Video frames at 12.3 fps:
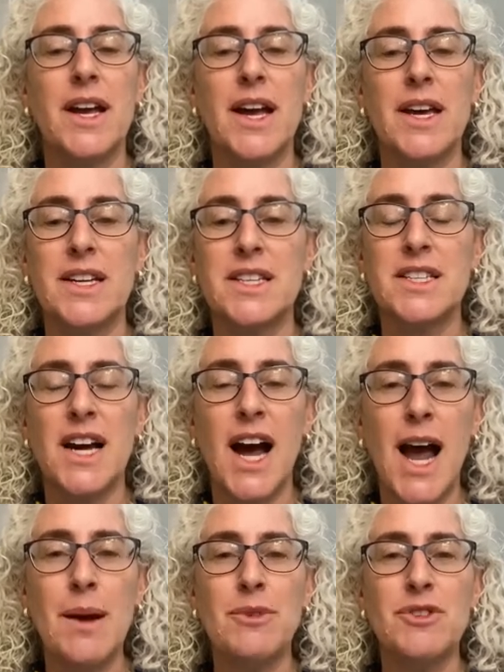It is
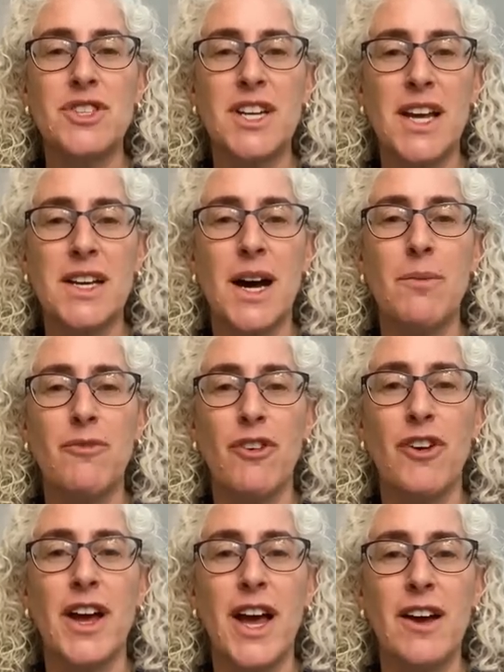time to stand up
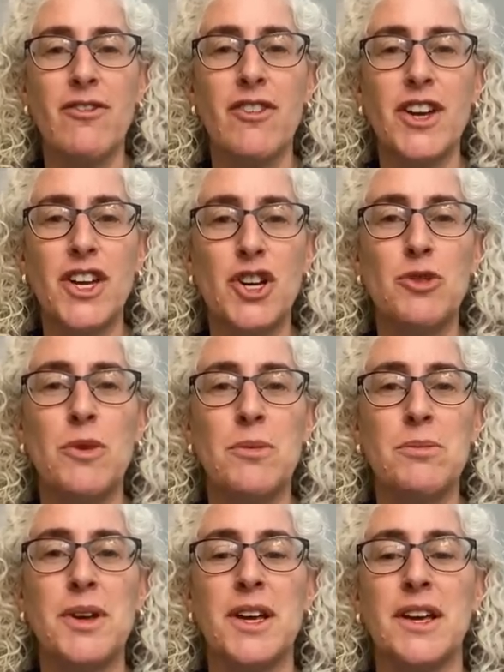for every human
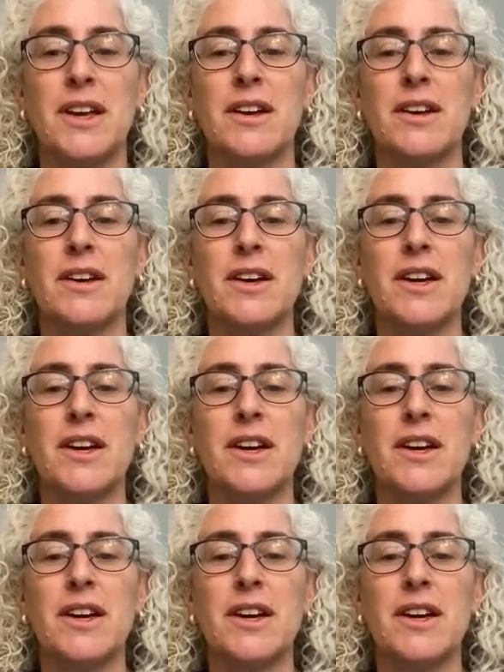being,